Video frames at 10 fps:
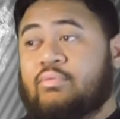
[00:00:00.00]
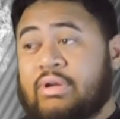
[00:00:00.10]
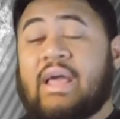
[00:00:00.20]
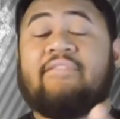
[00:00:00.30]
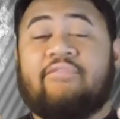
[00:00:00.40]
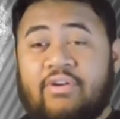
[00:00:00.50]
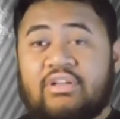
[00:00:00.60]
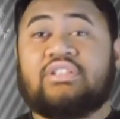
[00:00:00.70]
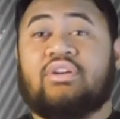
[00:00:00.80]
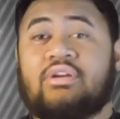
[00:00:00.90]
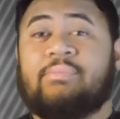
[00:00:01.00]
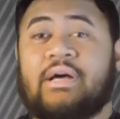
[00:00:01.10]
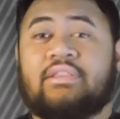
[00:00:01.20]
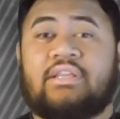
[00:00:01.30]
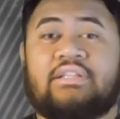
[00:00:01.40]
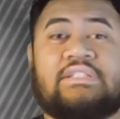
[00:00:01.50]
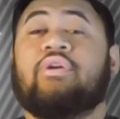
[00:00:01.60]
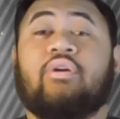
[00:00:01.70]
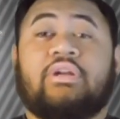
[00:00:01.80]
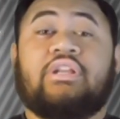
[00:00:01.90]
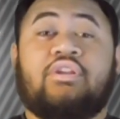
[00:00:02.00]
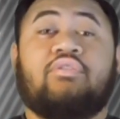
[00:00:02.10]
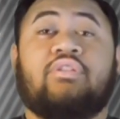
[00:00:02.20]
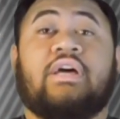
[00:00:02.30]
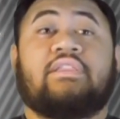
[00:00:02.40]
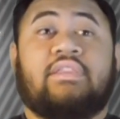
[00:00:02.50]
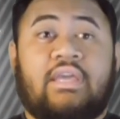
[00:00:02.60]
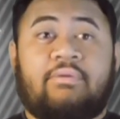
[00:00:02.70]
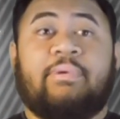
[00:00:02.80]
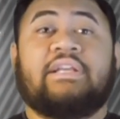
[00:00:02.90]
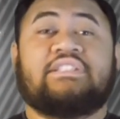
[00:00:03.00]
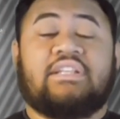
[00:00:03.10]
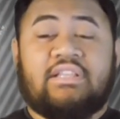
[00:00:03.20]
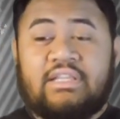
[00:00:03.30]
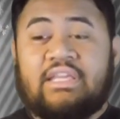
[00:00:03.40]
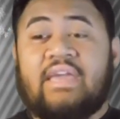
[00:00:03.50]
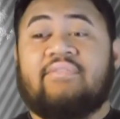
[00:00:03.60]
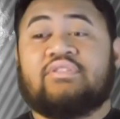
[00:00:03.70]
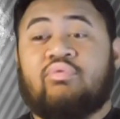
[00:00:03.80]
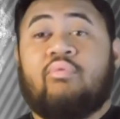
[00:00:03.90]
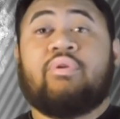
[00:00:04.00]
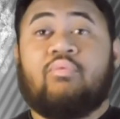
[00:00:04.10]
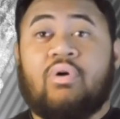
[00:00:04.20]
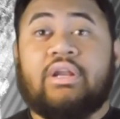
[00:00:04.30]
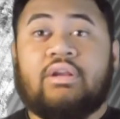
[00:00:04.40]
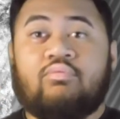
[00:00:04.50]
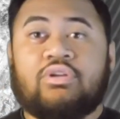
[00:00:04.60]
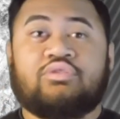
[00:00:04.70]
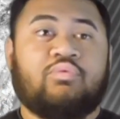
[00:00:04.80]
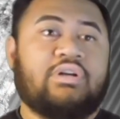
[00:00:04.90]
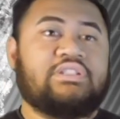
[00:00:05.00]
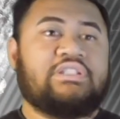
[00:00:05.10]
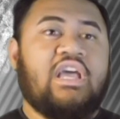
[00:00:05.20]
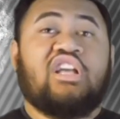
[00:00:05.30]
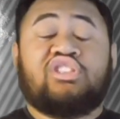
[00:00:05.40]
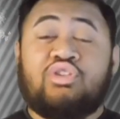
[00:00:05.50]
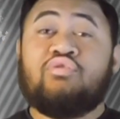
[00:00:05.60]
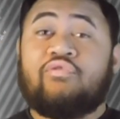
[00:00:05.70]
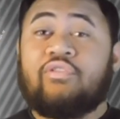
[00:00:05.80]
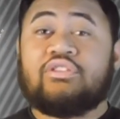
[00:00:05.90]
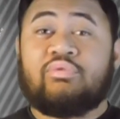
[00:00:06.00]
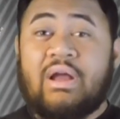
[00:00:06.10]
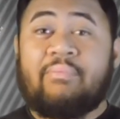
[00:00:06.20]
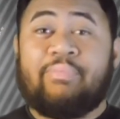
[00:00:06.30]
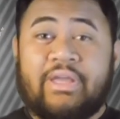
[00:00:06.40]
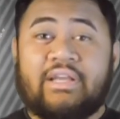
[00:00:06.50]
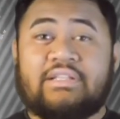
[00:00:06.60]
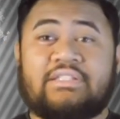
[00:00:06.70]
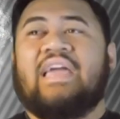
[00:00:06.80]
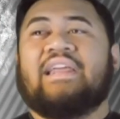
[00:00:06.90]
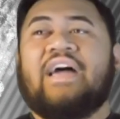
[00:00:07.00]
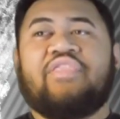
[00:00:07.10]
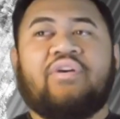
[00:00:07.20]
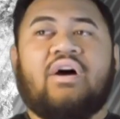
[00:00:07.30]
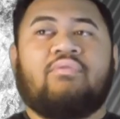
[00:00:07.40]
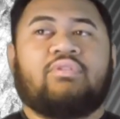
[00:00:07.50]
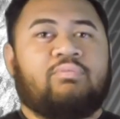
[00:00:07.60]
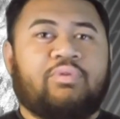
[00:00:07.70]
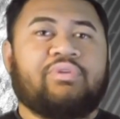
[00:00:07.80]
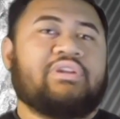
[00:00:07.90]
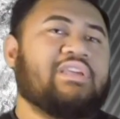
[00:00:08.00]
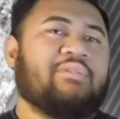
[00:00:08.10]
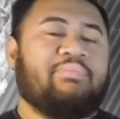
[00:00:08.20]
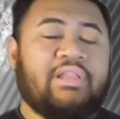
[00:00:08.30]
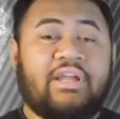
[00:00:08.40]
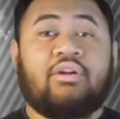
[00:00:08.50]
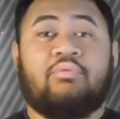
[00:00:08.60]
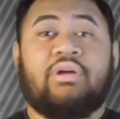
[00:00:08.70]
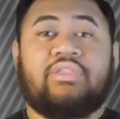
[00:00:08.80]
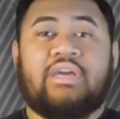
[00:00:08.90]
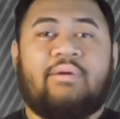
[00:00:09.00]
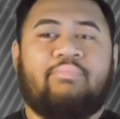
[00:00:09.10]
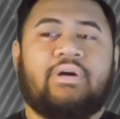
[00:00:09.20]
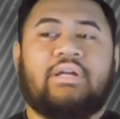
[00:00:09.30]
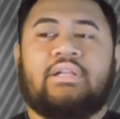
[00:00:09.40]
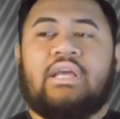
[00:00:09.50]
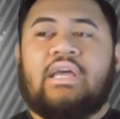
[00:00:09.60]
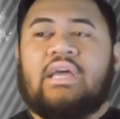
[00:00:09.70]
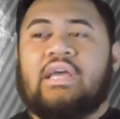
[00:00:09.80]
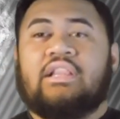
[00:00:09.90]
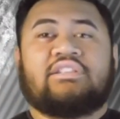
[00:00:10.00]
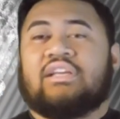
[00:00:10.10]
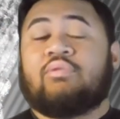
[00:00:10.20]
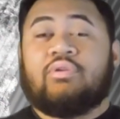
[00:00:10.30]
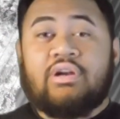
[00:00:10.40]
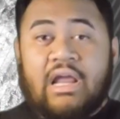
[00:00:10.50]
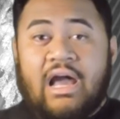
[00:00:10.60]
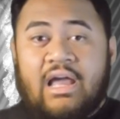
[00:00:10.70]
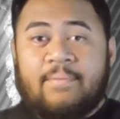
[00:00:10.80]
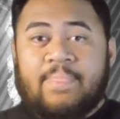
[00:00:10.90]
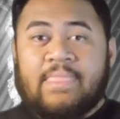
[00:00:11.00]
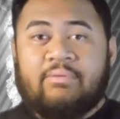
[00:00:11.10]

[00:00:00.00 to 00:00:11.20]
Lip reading: When I first heard about this, we already knew that they basically gave us what we wanted, which was two first round picks. And I thought we were going to get a player with that, but it looks like we're not.